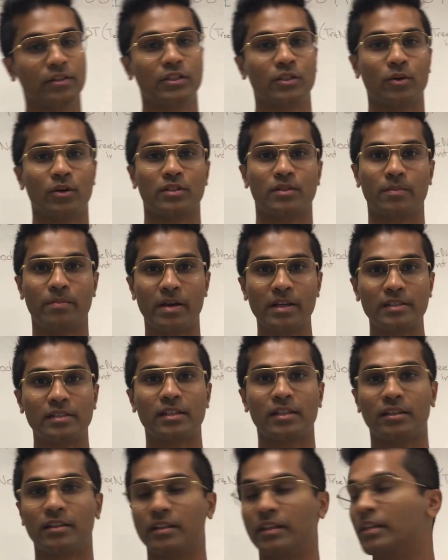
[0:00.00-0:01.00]
that are given to us.
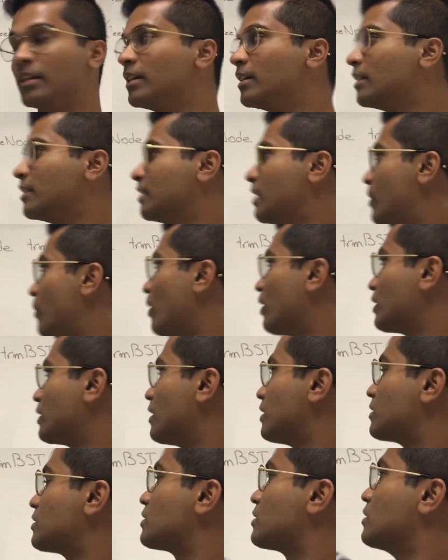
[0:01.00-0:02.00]
Basically, they
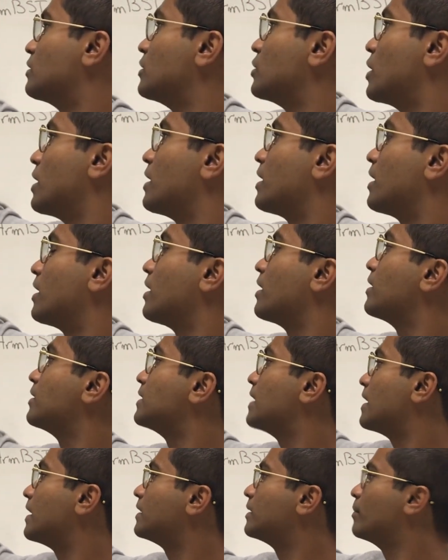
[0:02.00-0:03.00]
want us to take,
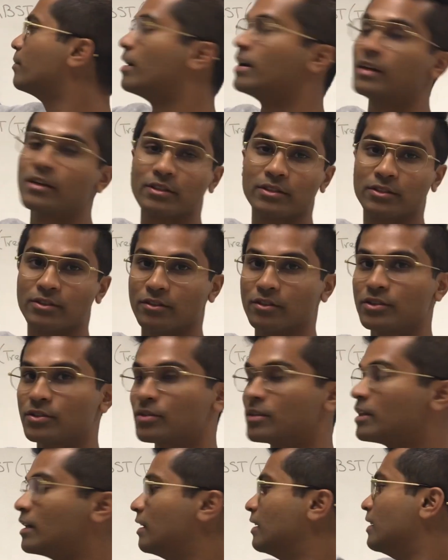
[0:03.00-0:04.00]
take the binary
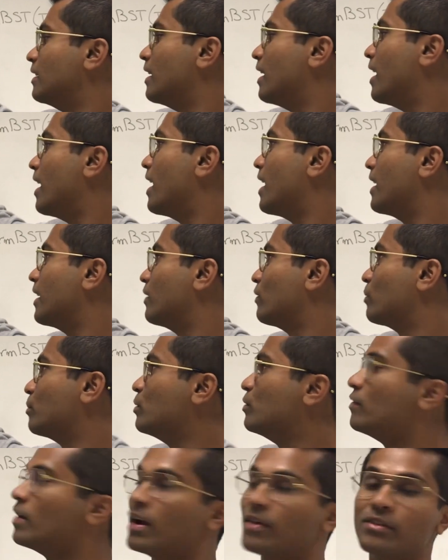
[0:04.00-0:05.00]
search tree
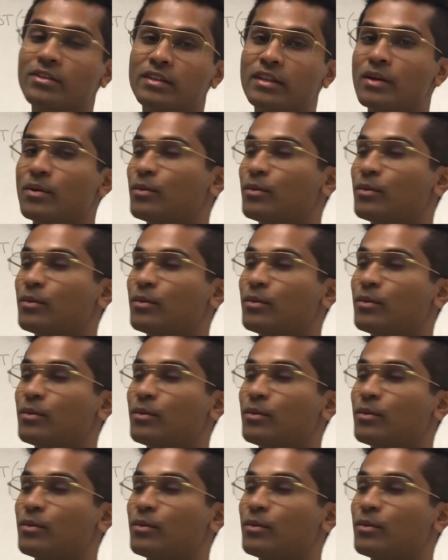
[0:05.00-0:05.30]
and remove